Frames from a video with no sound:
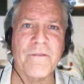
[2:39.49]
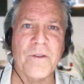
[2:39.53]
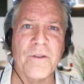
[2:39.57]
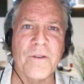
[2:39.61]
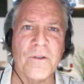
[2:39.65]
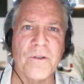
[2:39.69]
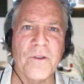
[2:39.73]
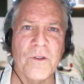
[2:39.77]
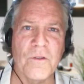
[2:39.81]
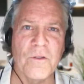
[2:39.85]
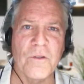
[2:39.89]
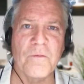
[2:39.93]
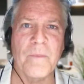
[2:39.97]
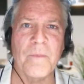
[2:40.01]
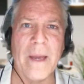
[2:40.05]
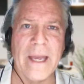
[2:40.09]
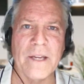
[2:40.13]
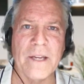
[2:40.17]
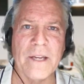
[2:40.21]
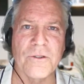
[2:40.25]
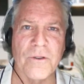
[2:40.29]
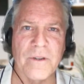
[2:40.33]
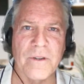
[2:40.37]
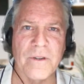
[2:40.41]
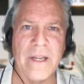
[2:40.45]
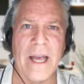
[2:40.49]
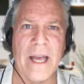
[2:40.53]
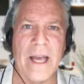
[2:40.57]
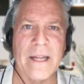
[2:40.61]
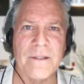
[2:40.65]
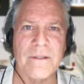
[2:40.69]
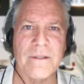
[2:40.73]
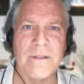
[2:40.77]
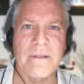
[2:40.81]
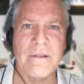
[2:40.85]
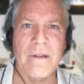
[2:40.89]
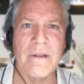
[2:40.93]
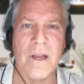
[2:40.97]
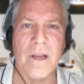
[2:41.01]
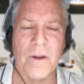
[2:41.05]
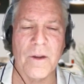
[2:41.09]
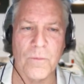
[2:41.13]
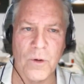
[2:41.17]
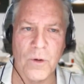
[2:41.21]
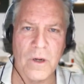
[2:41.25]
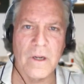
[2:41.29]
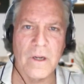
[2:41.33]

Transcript: after you've paid your debts.